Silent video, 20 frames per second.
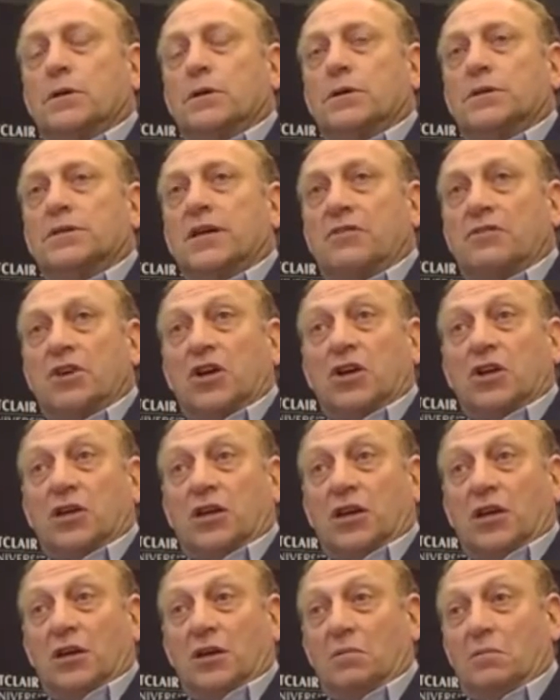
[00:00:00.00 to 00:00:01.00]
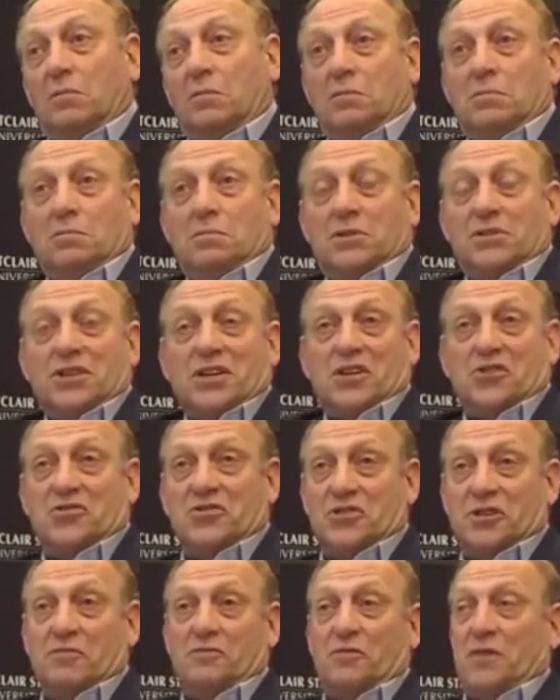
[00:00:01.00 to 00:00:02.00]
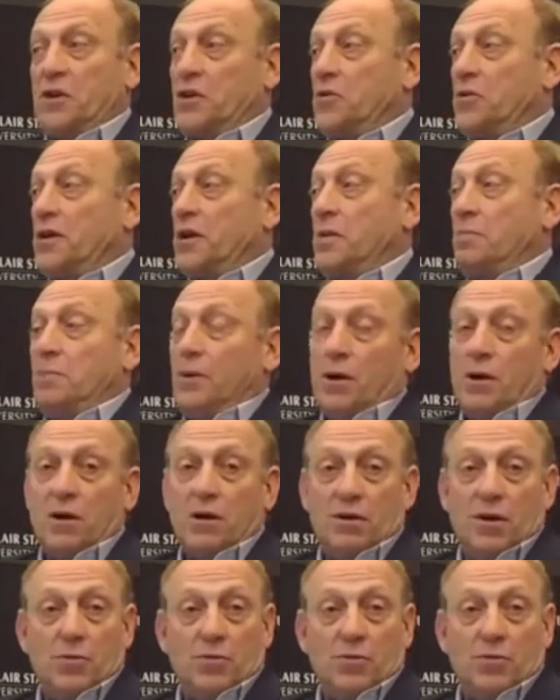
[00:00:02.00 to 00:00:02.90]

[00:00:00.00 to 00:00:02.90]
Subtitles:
David Gilkey was an interesting figure at NPR.